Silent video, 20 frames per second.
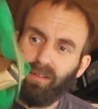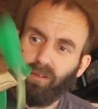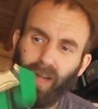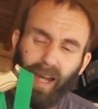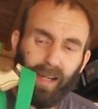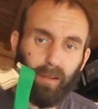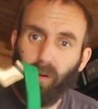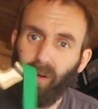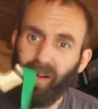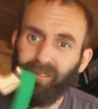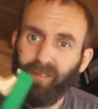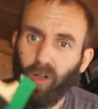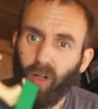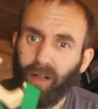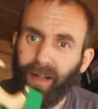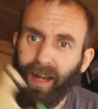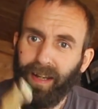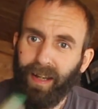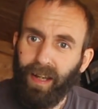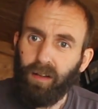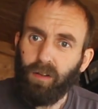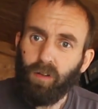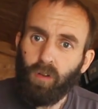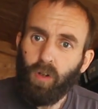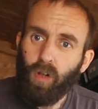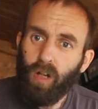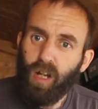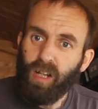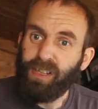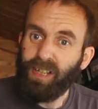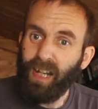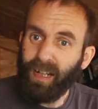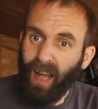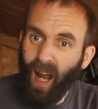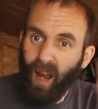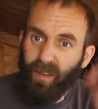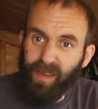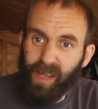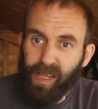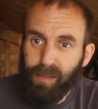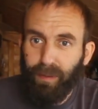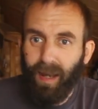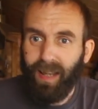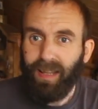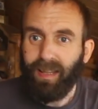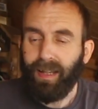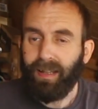little cannibal, have a look at it, check out the eBay